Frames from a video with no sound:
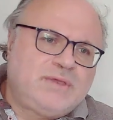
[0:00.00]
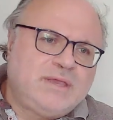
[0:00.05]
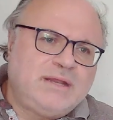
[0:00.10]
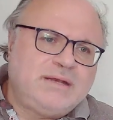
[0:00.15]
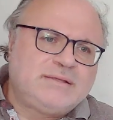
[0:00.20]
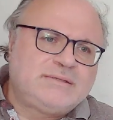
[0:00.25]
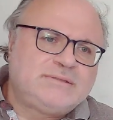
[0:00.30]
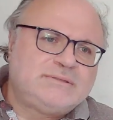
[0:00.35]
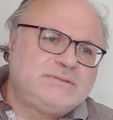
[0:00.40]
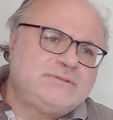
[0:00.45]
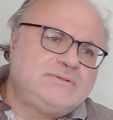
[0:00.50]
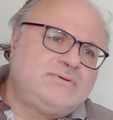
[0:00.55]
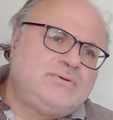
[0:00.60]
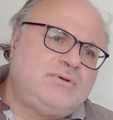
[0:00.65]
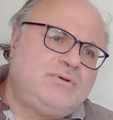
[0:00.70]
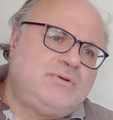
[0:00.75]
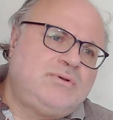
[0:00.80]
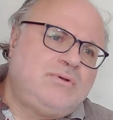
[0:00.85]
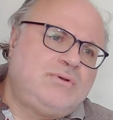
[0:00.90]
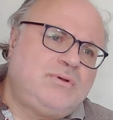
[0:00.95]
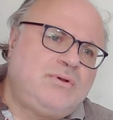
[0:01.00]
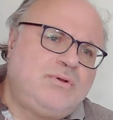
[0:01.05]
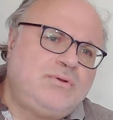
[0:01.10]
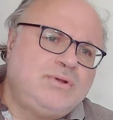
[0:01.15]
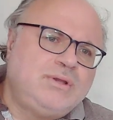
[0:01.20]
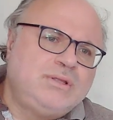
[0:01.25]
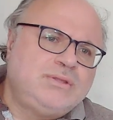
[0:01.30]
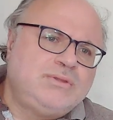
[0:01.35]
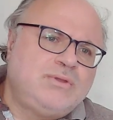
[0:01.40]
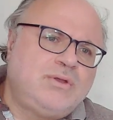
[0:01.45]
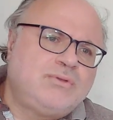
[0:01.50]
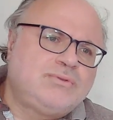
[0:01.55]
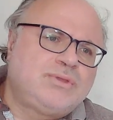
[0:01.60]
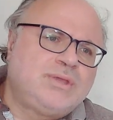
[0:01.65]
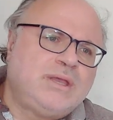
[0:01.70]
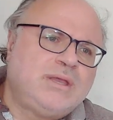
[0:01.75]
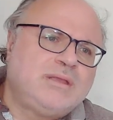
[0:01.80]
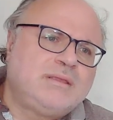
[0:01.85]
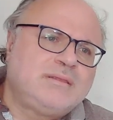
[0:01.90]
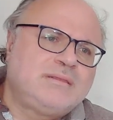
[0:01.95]
king's only
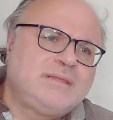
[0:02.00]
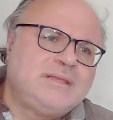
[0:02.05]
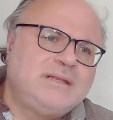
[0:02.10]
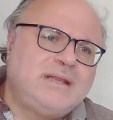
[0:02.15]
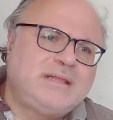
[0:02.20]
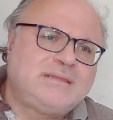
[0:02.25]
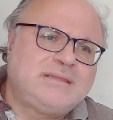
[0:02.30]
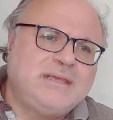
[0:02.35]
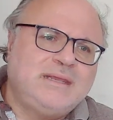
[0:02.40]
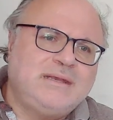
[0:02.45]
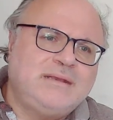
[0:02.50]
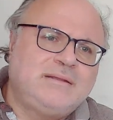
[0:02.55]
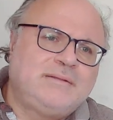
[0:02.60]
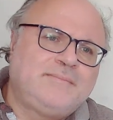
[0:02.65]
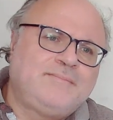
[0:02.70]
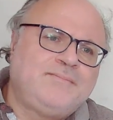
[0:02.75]
daughter, Tinatin.